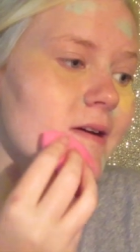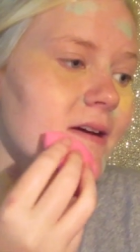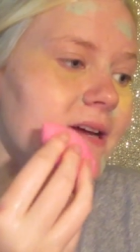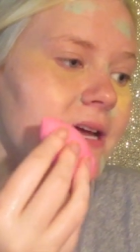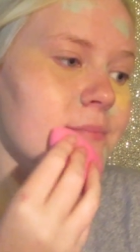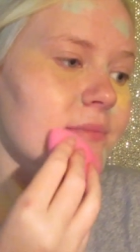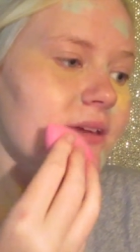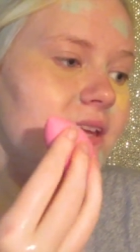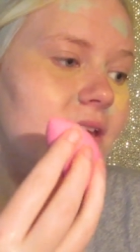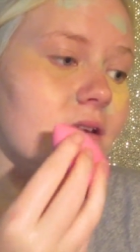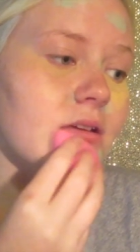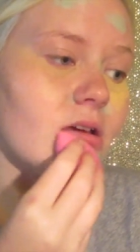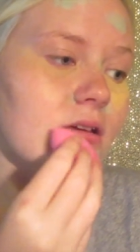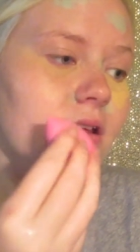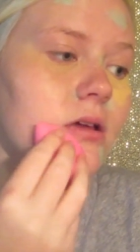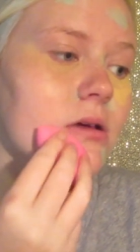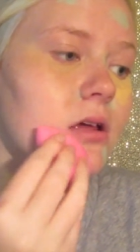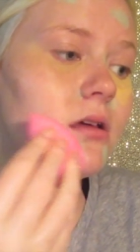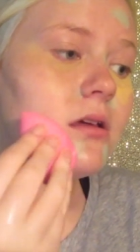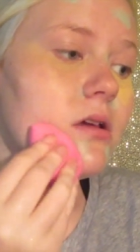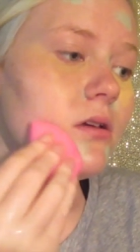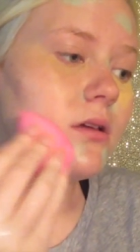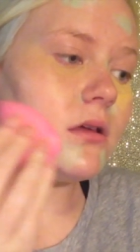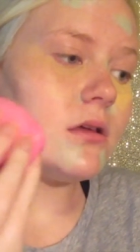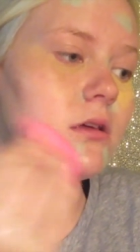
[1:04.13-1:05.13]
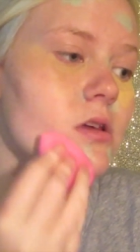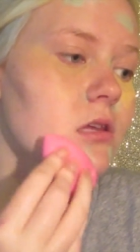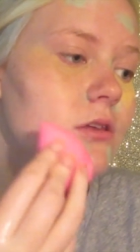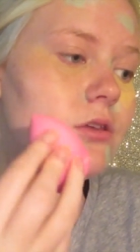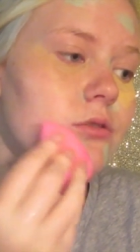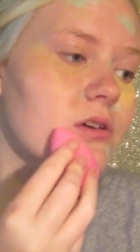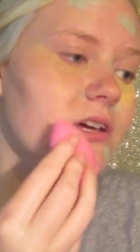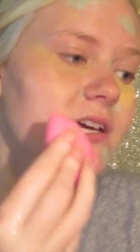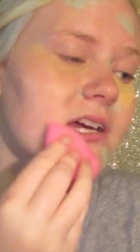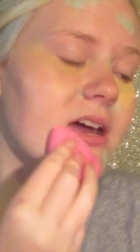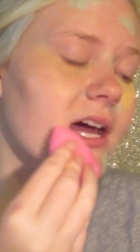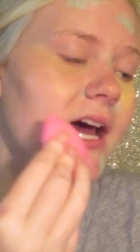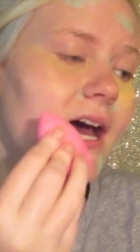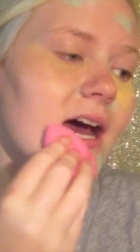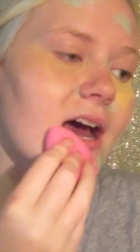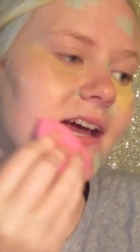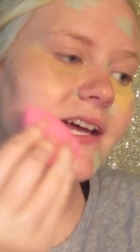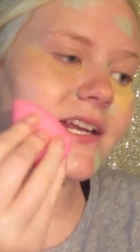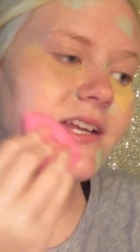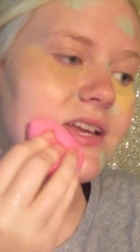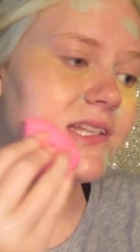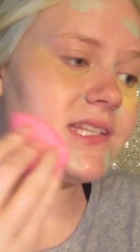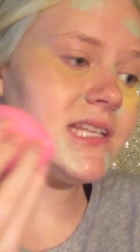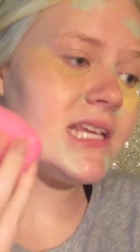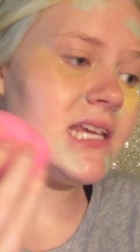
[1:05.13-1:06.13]
I mean you could
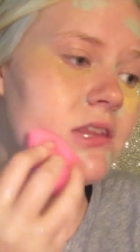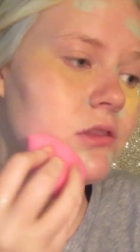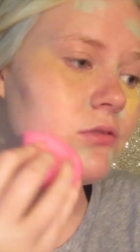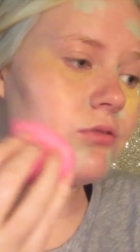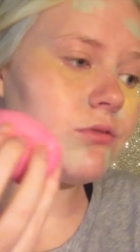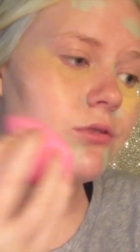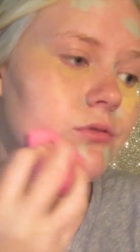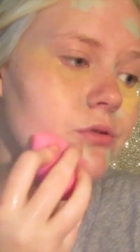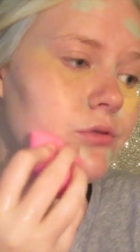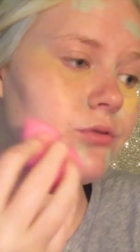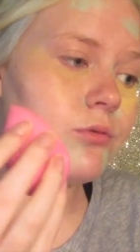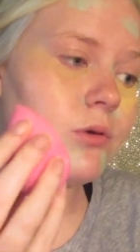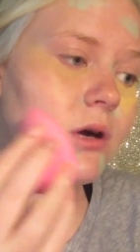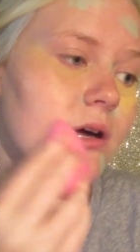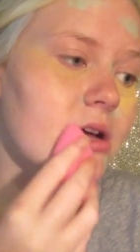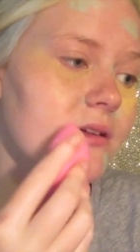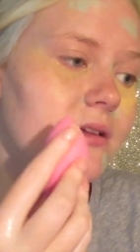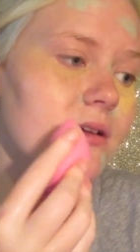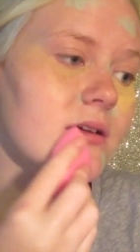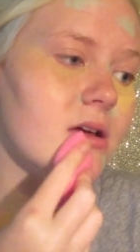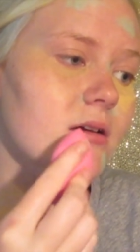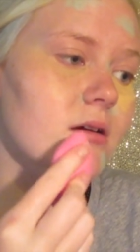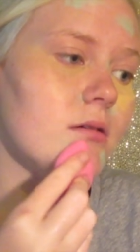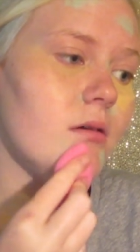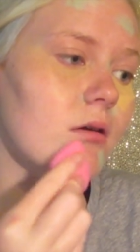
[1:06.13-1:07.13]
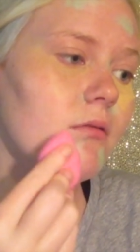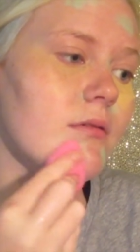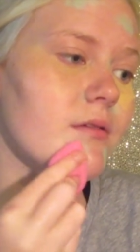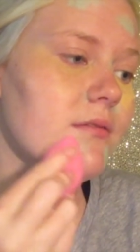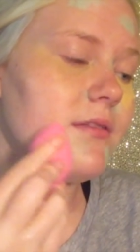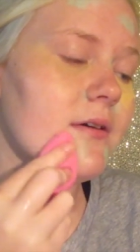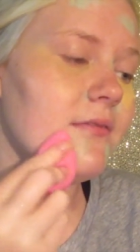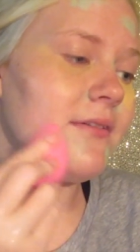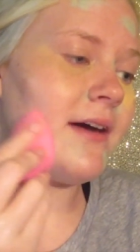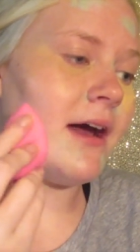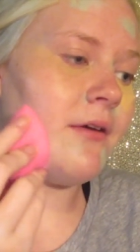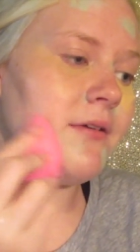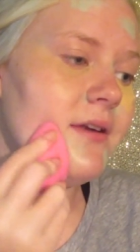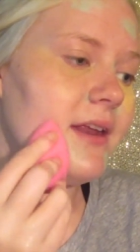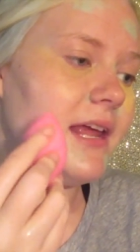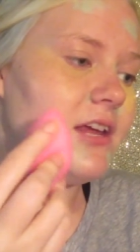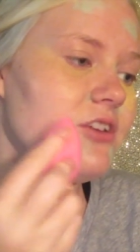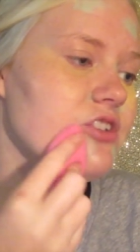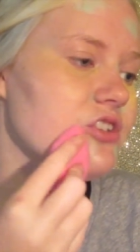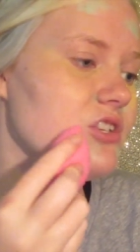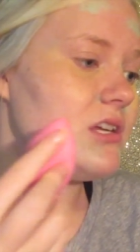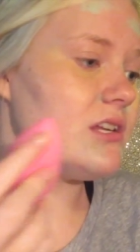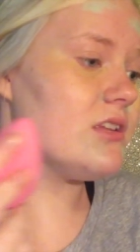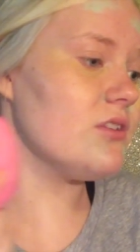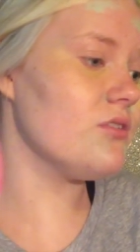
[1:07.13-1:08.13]
kind of see through the
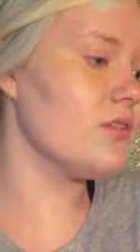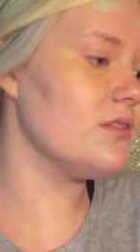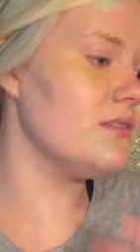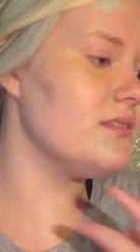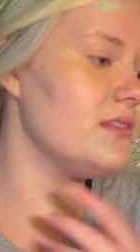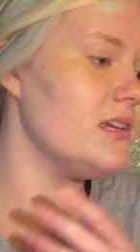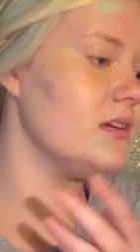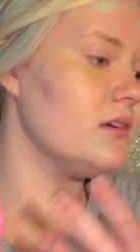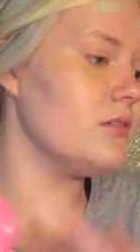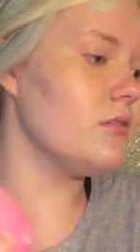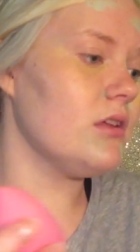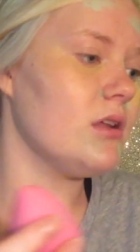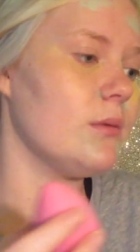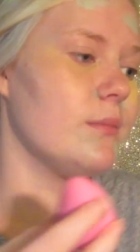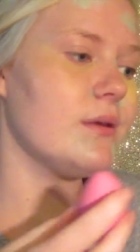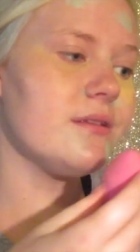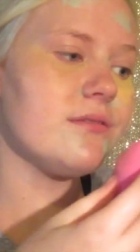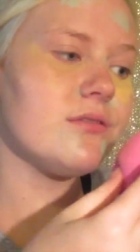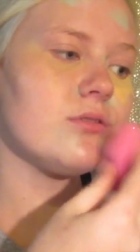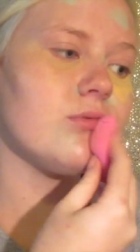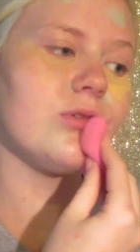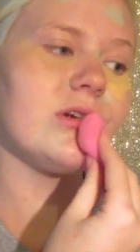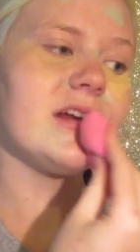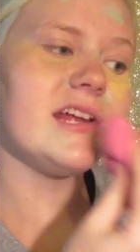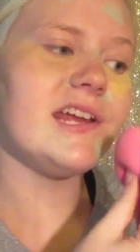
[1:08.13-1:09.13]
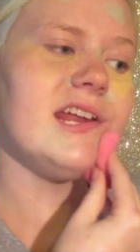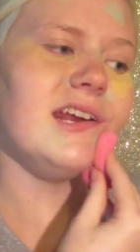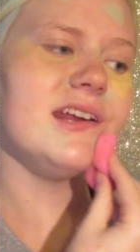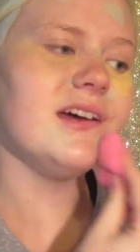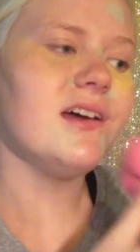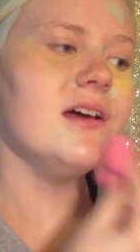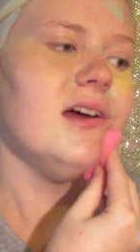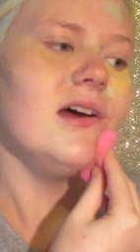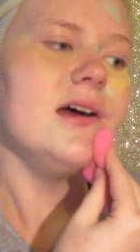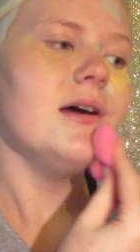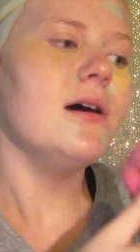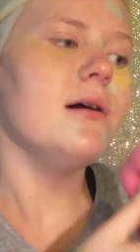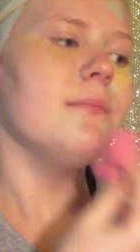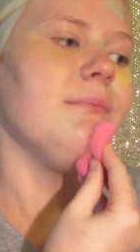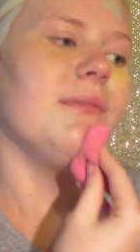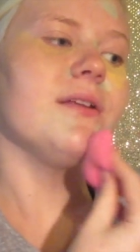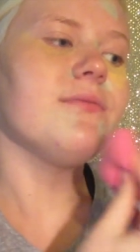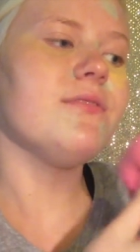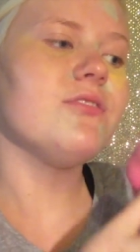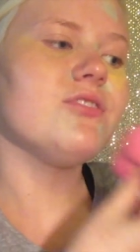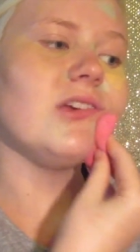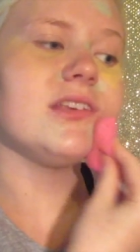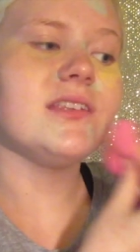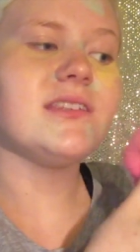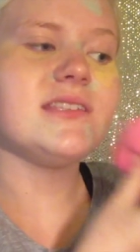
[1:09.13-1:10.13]
foundation you can see a little bit of the green but
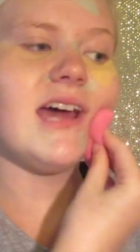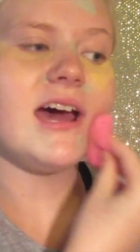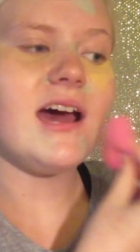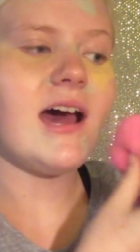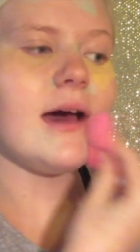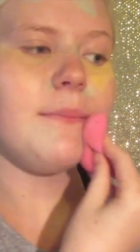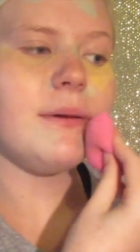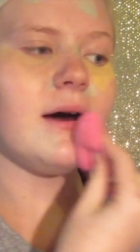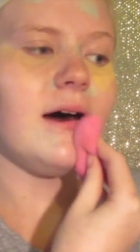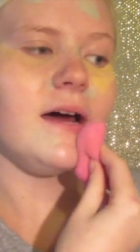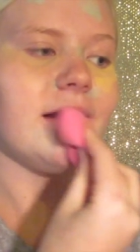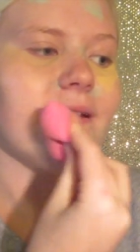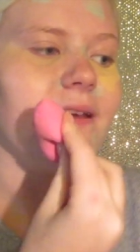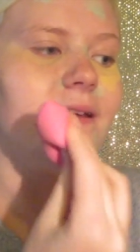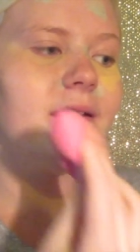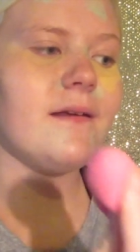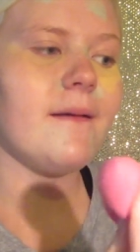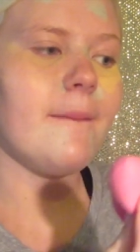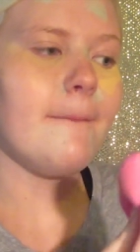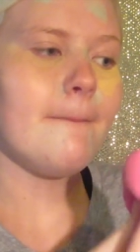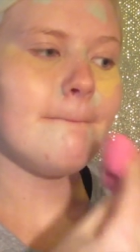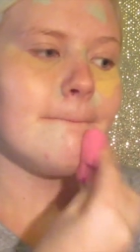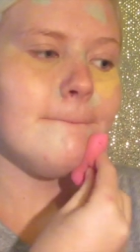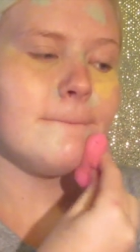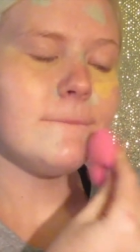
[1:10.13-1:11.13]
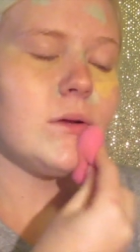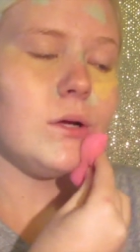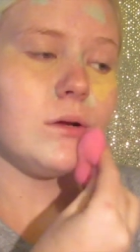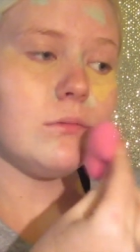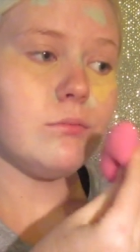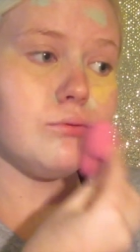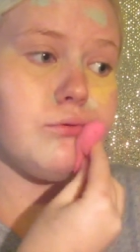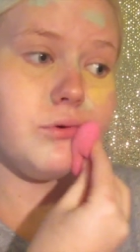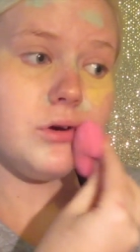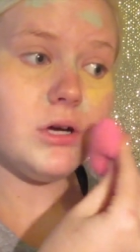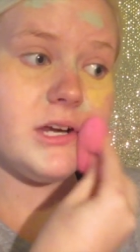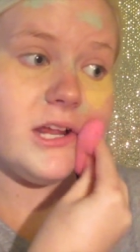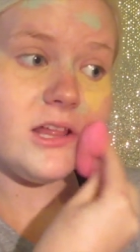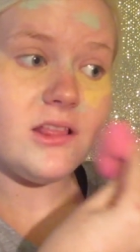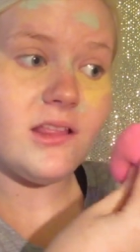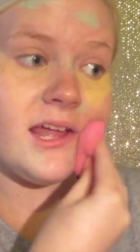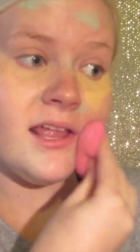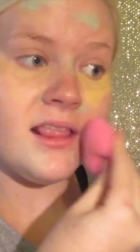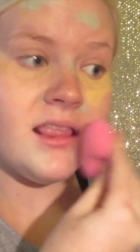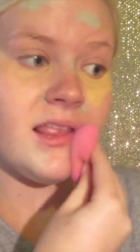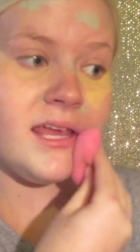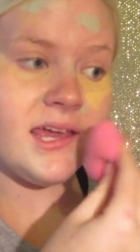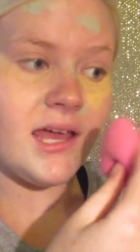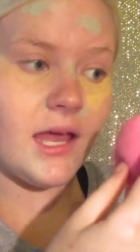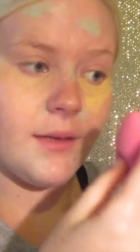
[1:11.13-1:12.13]
if you just tap on it pretty
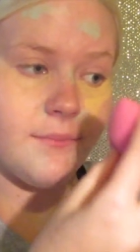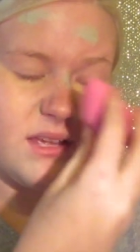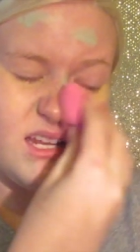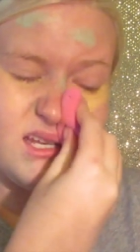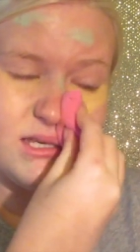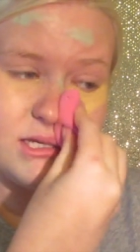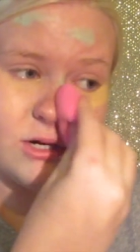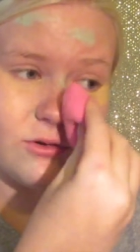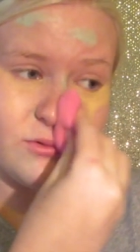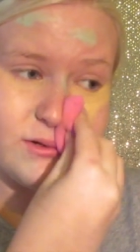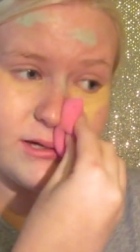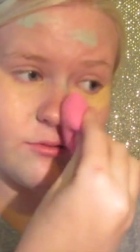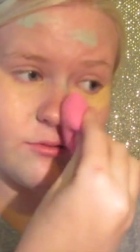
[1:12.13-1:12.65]
lightly I mean don't